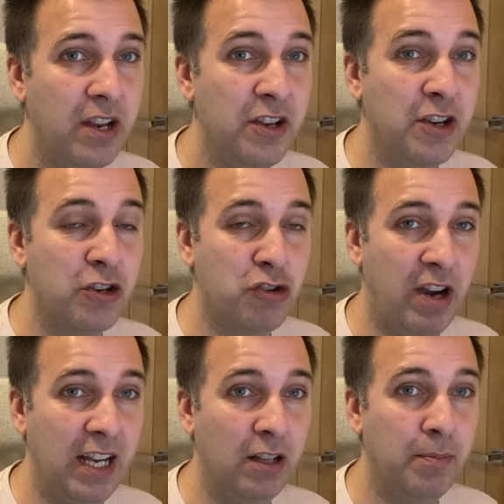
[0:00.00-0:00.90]
You could
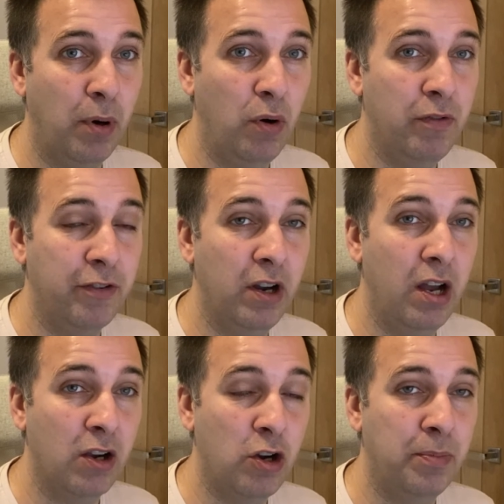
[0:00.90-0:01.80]
trial them both for
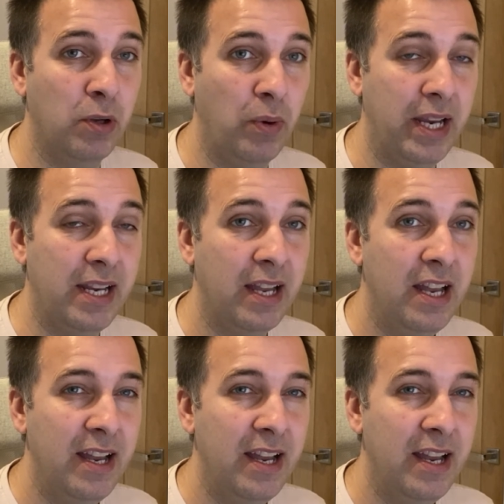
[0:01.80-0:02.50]
a couple of weeks.